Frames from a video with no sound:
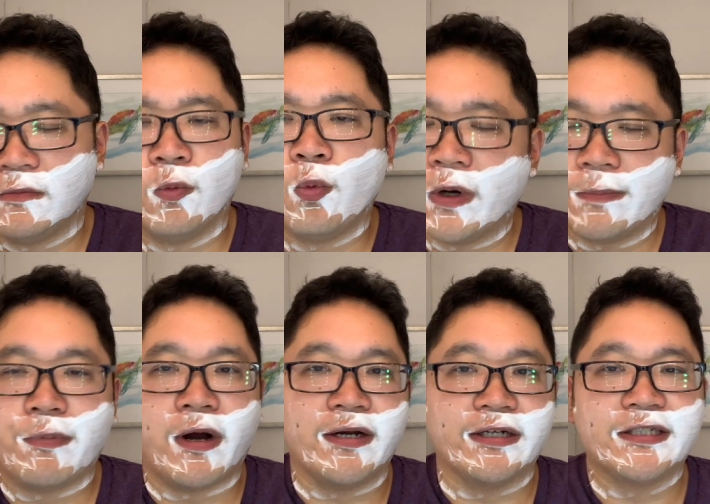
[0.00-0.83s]
what
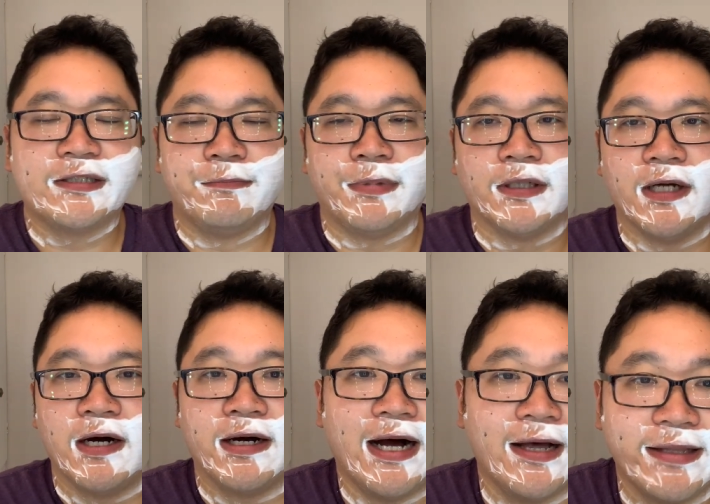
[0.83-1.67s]
products
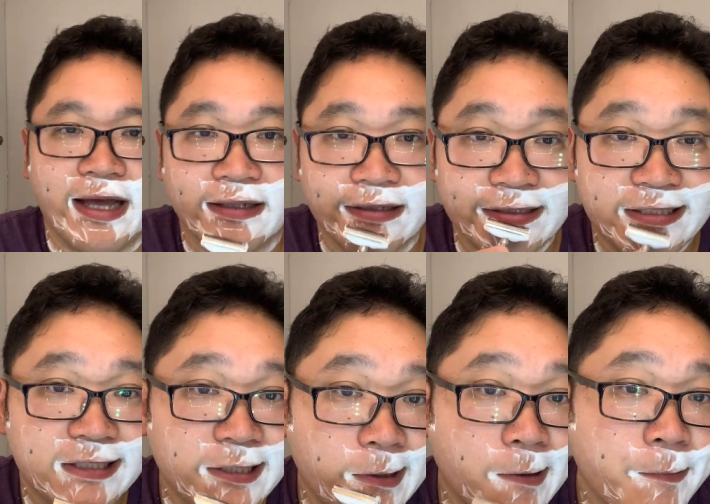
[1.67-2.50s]
belong on that
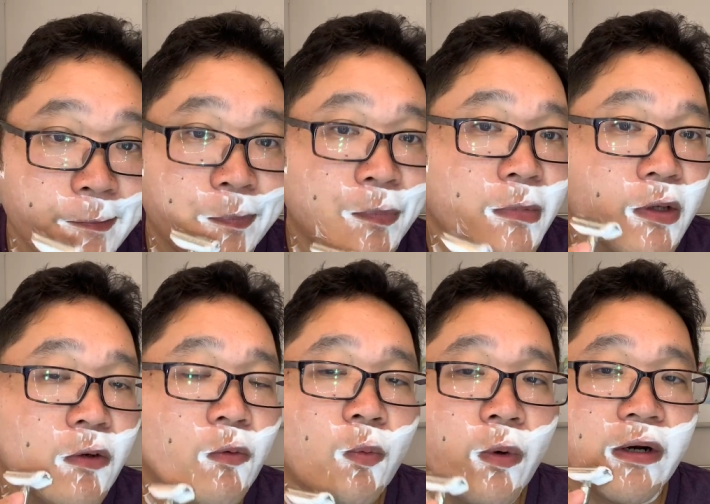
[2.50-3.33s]
list.
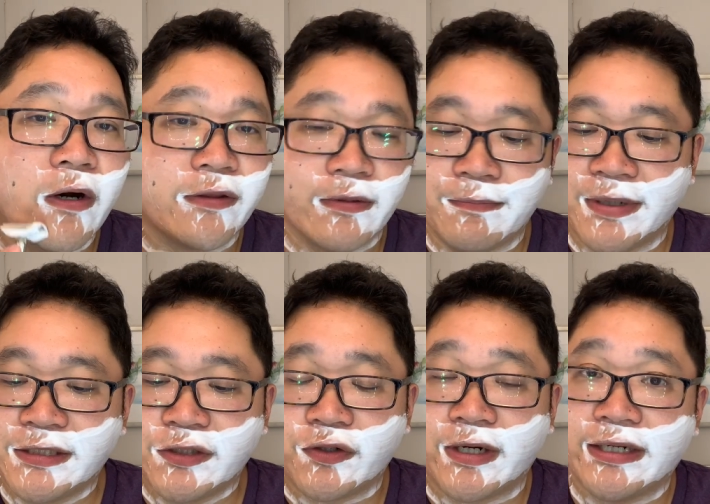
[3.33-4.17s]
What are the
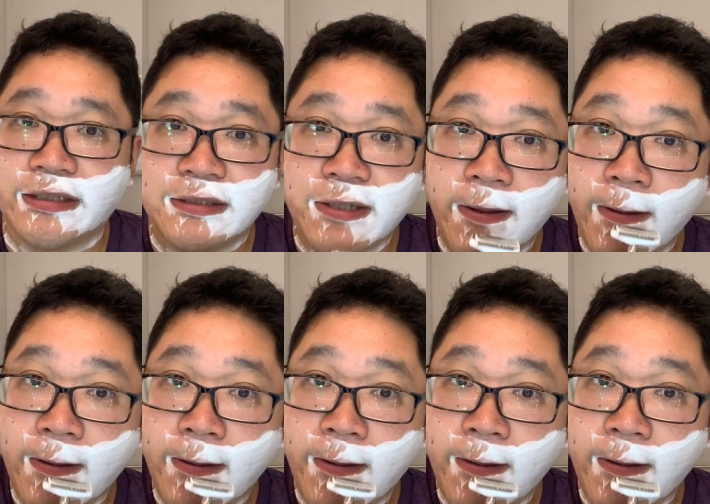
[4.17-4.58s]
must tries?